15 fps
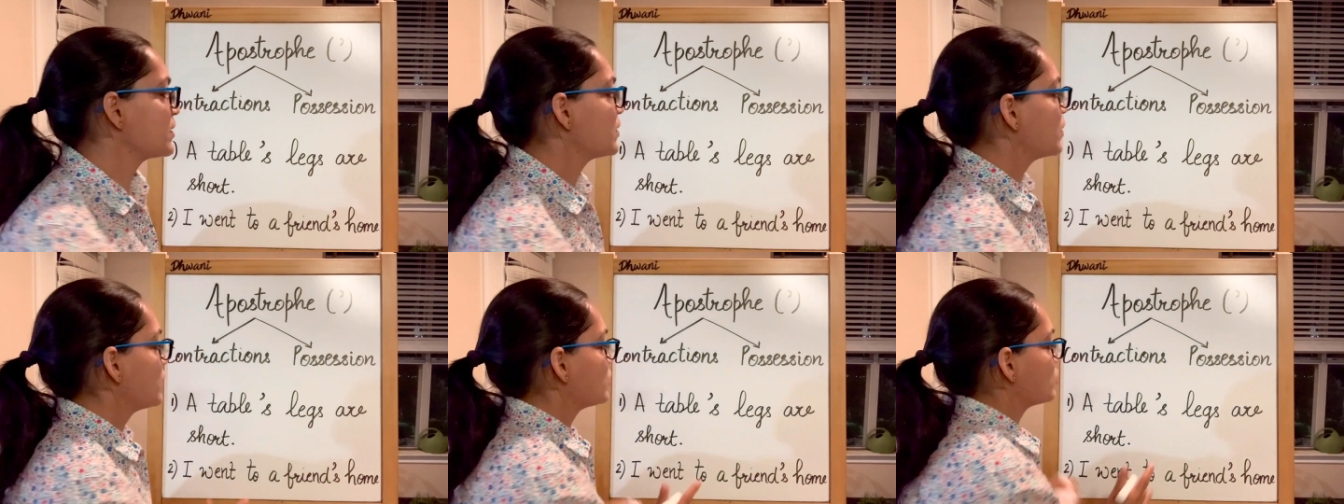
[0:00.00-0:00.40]

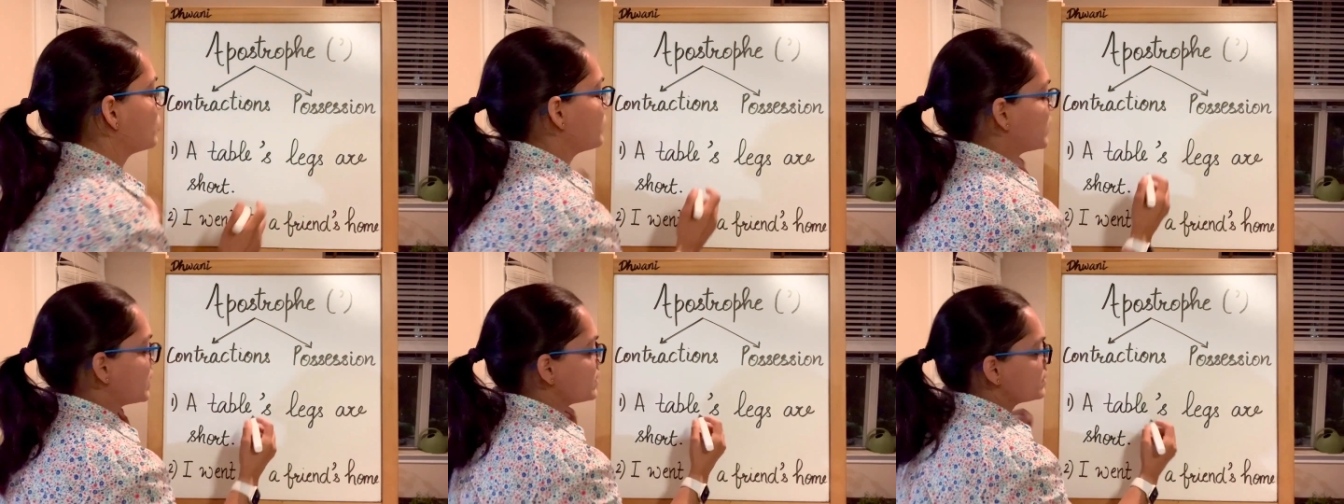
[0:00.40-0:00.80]
So we
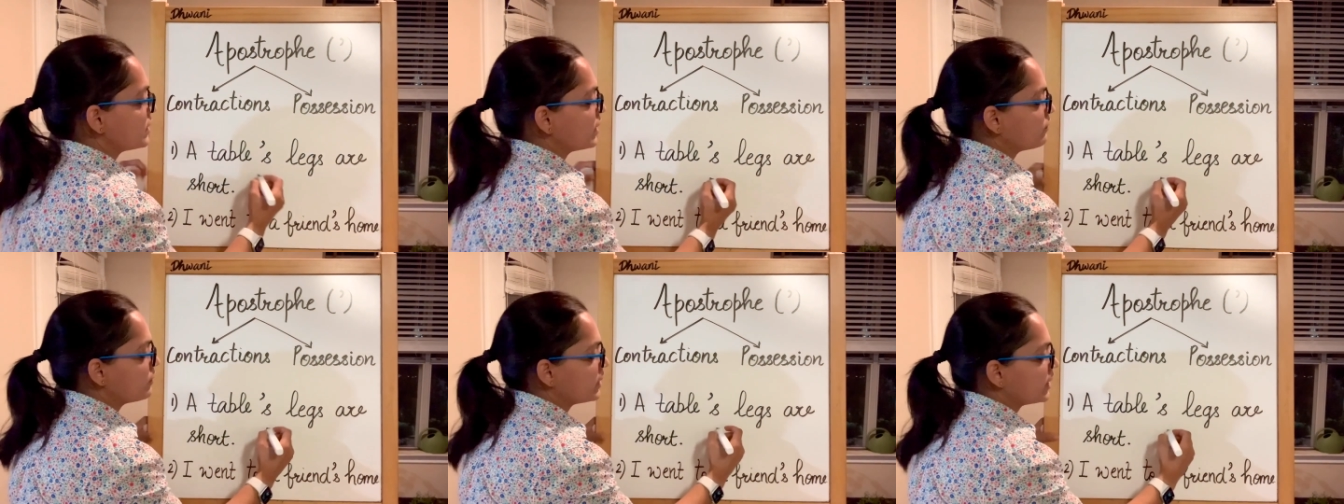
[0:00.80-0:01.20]
can say we
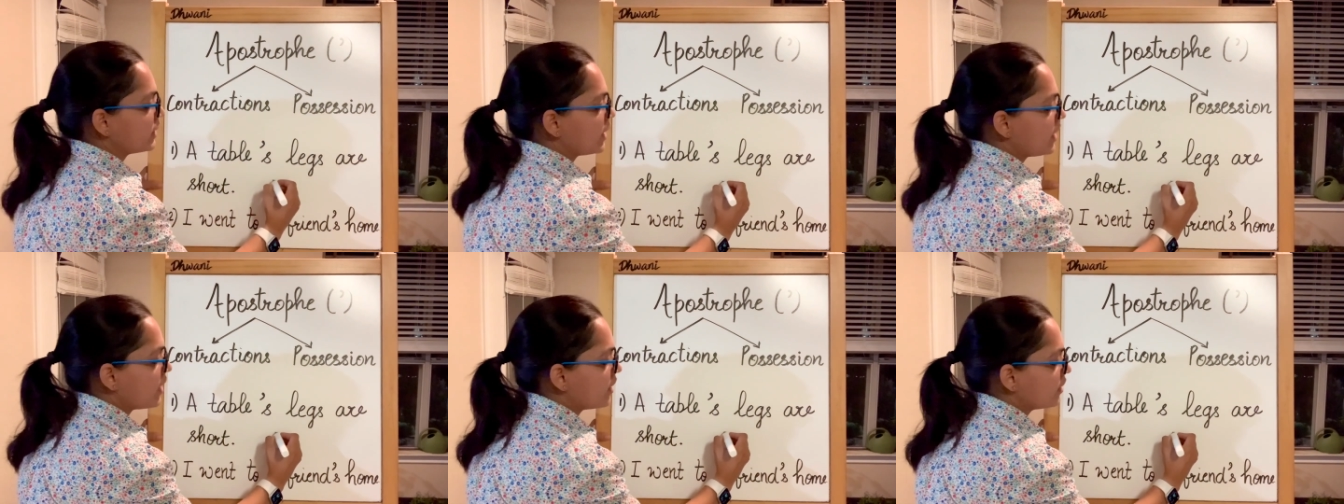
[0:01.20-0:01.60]
can
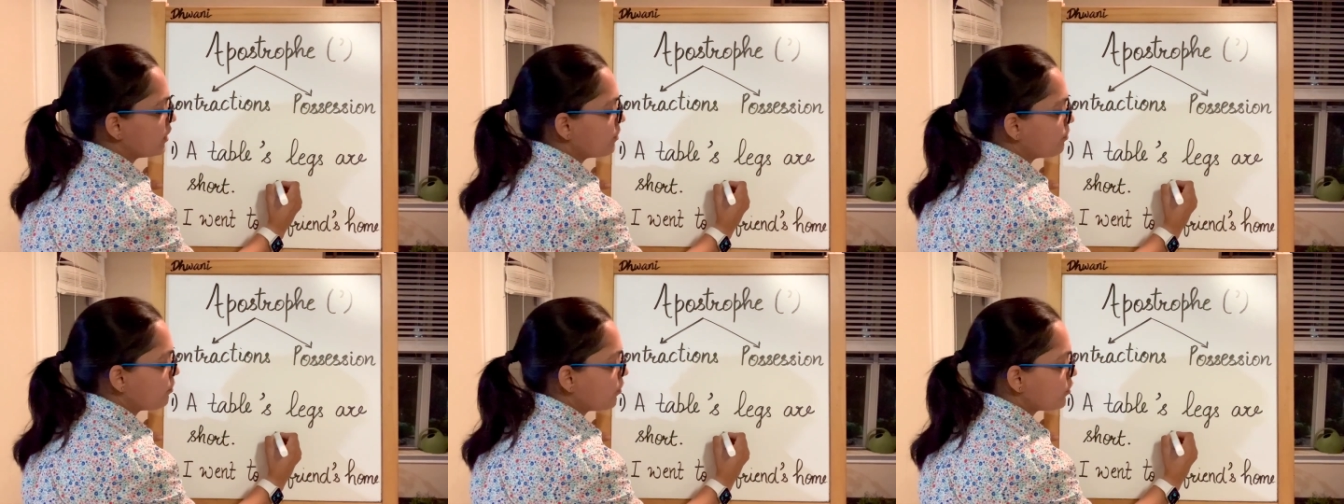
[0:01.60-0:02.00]
add an
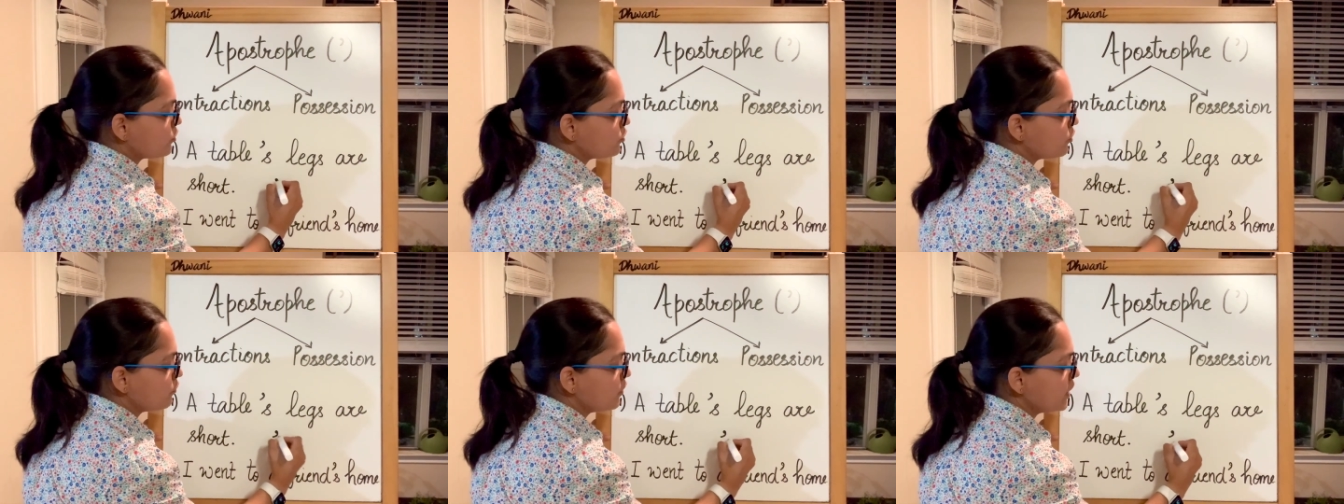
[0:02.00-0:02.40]

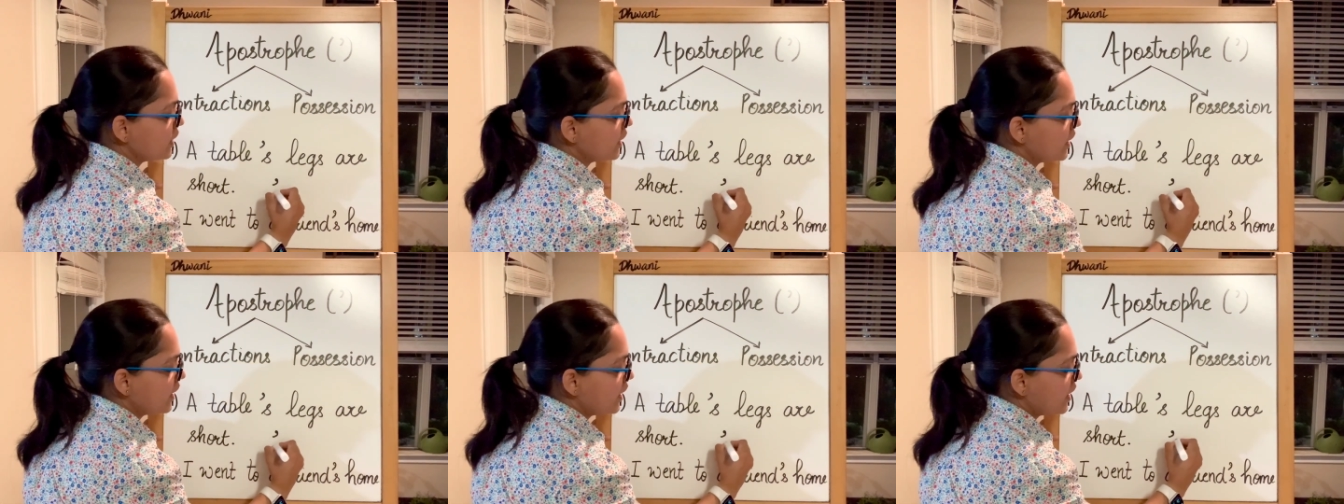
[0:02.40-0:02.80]
apostrophe
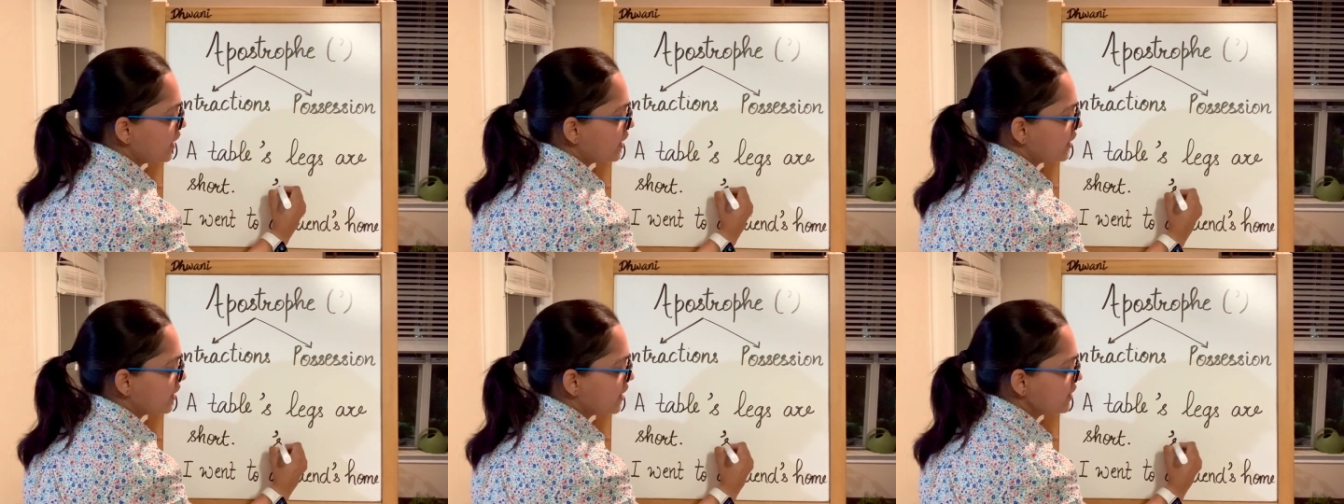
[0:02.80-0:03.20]
and
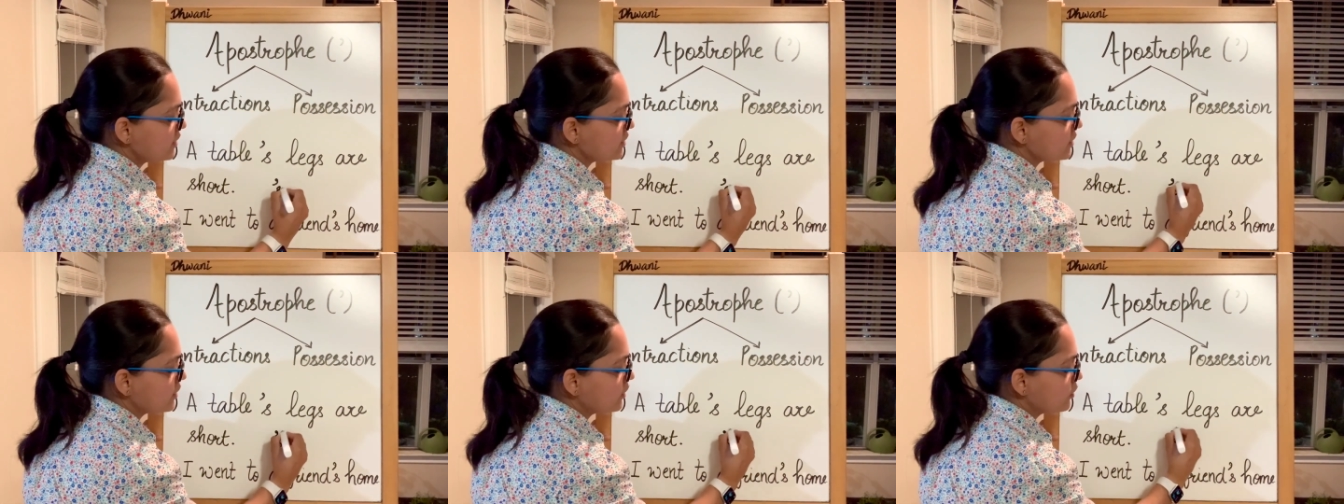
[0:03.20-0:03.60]
s
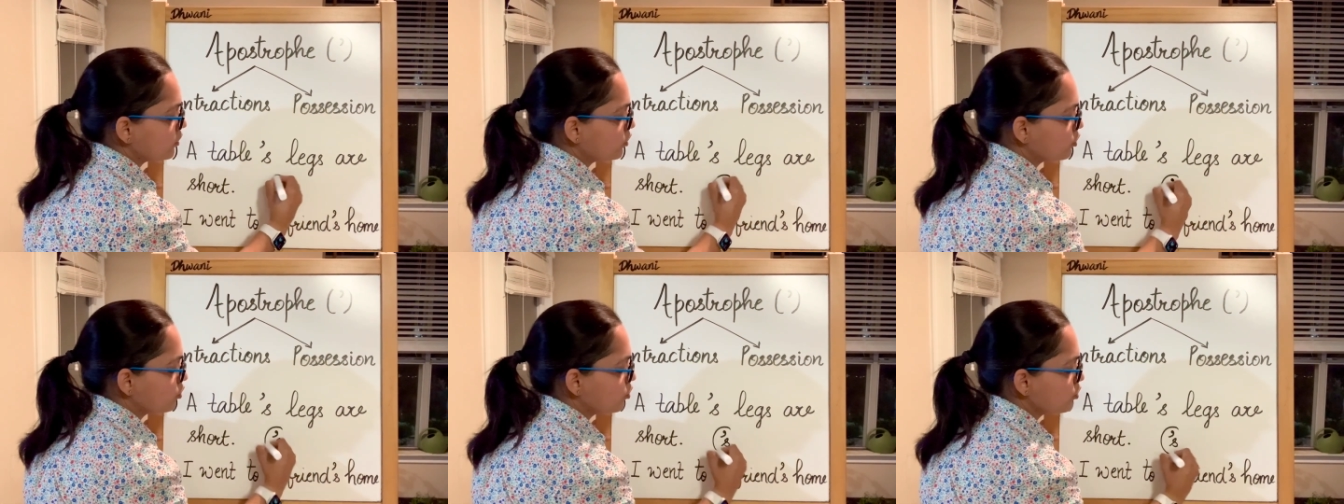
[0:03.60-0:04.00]

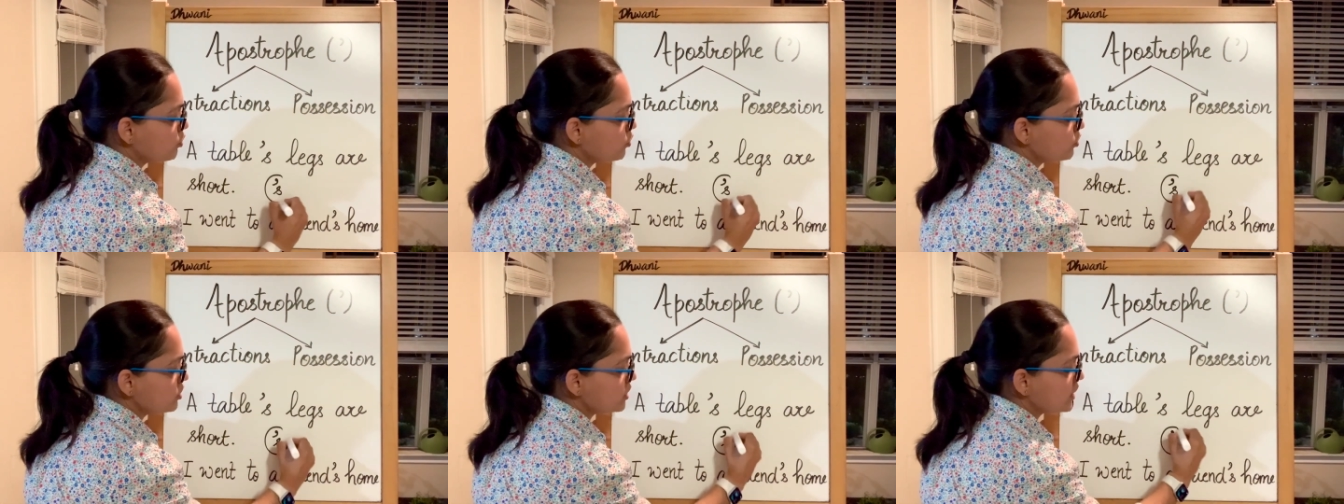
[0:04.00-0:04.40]
to
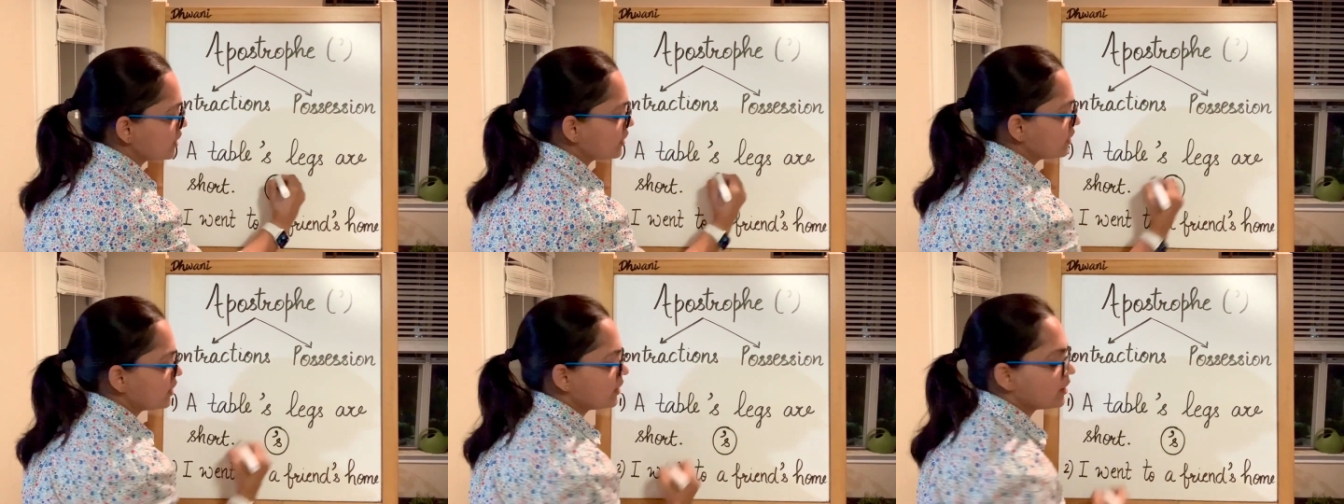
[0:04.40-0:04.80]

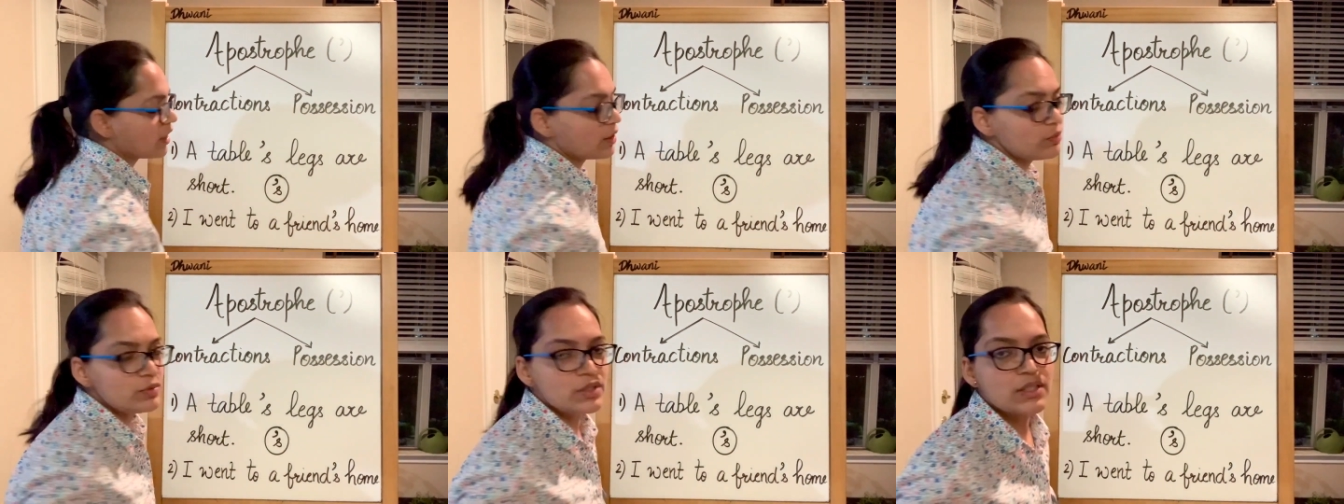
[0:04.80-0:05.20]
singular
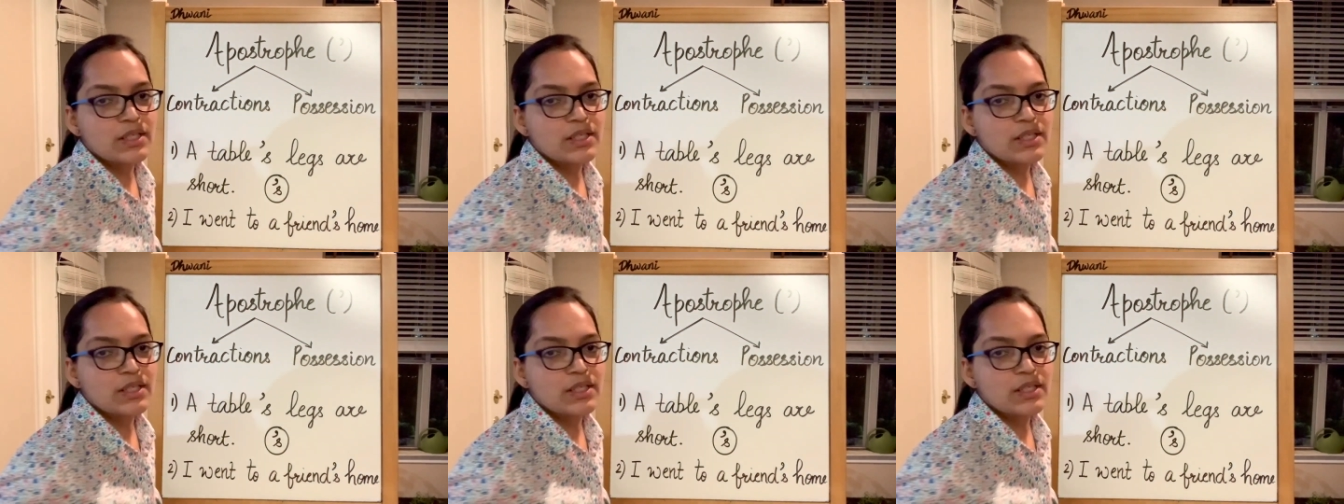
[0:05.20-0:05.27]
nouns